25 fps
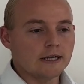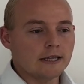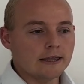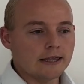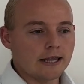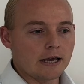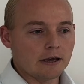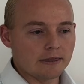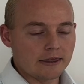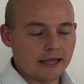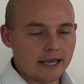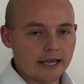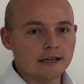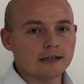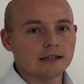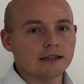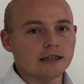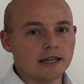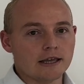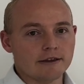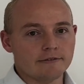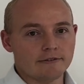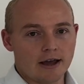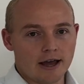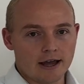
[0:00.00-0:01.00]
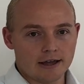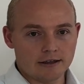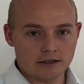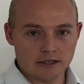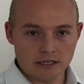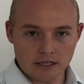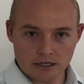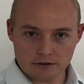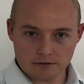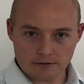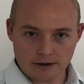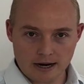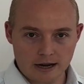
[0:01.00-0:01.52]
that they could live at
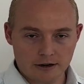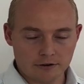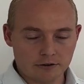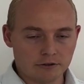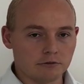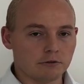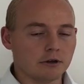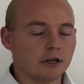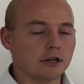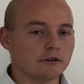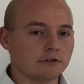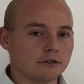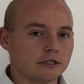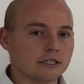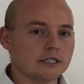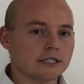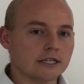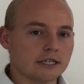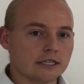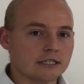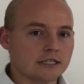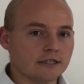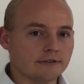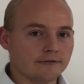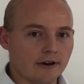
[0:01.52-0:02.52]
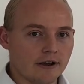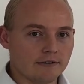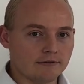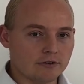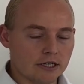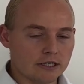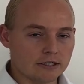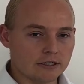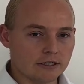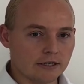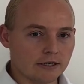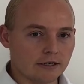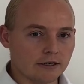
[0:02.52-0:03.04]
year-round, 365
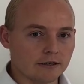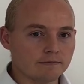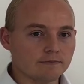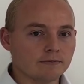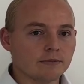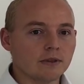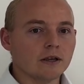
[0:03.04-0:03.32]
days a year,